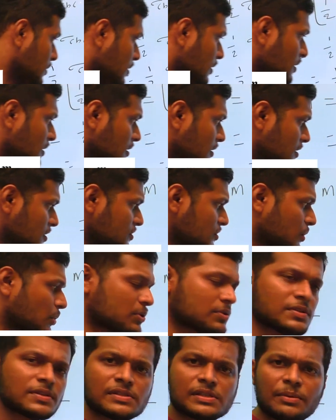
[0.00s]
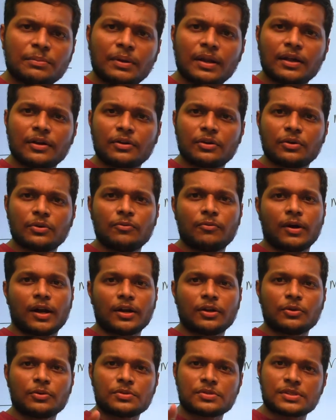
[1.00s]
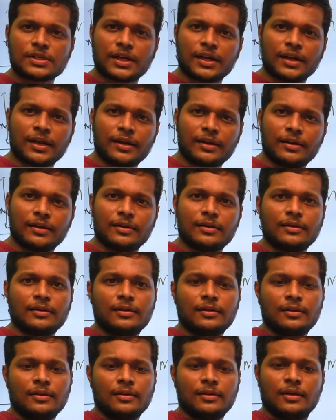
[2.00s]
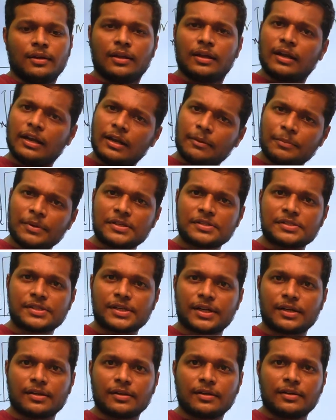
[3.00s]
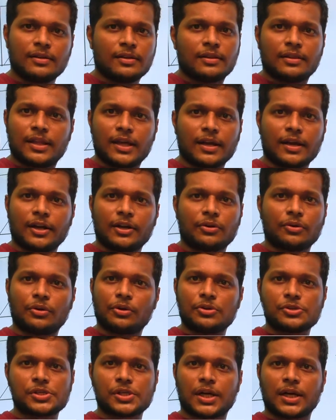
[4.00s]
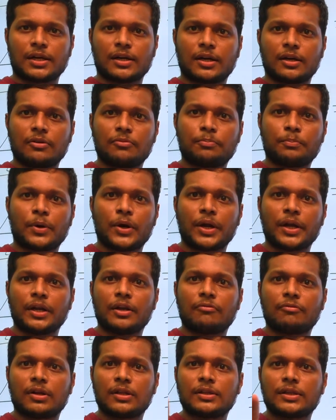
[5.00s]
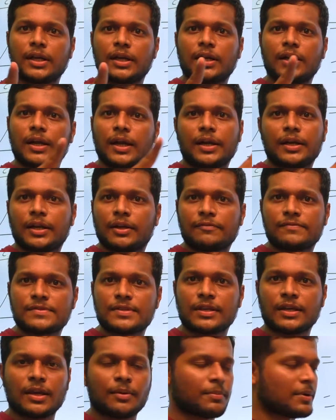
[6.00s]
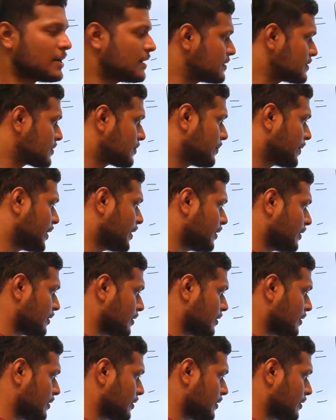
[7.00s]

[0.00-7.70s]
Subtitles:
This looks similar to what you studied in limit state. There I told you shortcut 0.138 FCK BD square,